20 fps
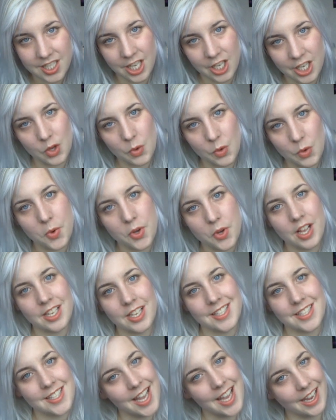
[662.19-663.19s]
You'll put
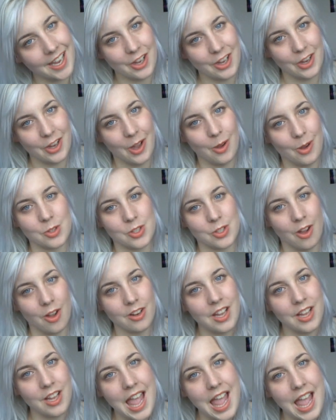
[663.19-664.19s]
a second coat
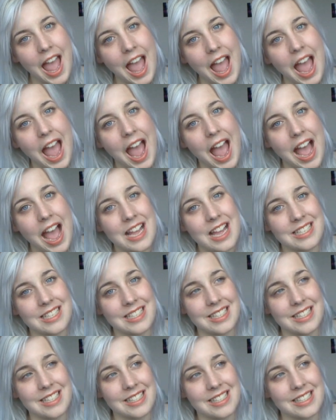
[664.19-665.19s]
on
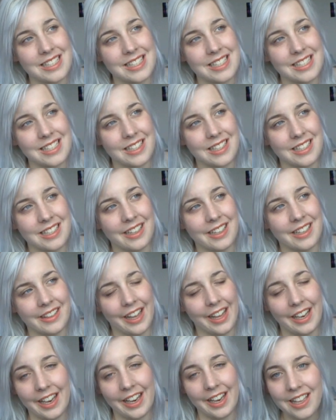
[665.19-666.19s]
and
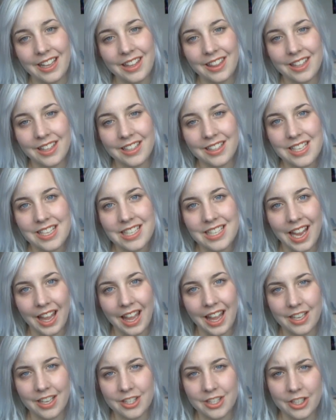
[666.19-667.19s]
they're lengthened
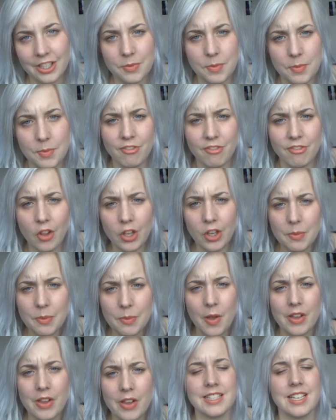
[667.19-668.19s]
and they start to be
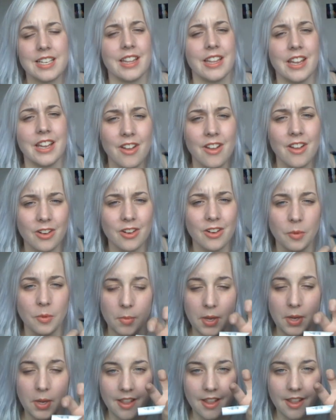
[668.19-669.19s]
volumized and they're not
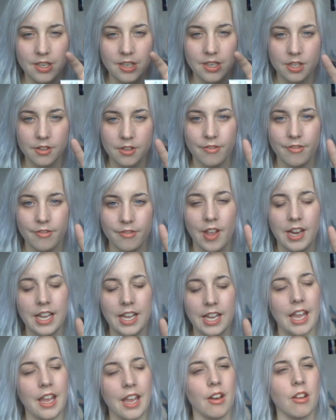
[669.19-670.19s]
clumping, they're just
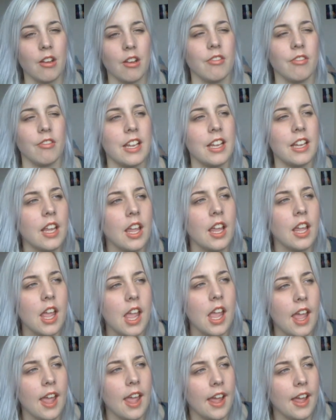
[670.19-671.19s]
fanning out lovely.
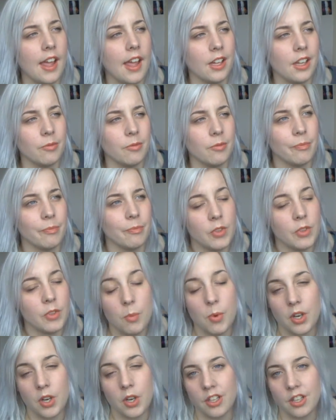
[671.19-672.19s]

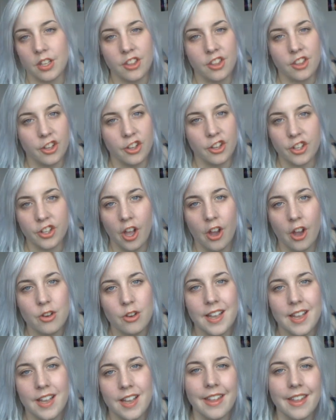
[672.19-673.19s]
You'll put on a third
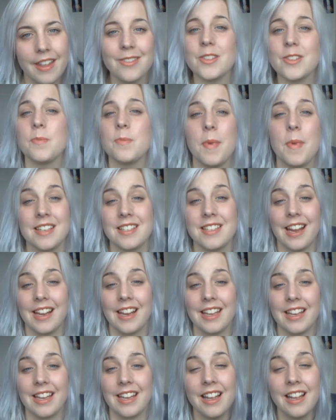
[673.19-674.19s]
coat and they look
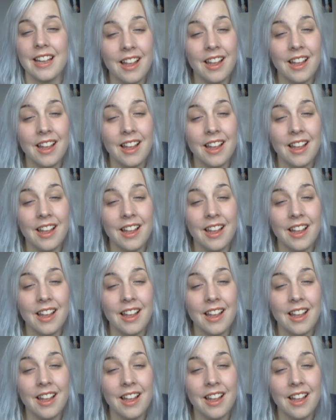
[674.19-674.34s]
spectacular.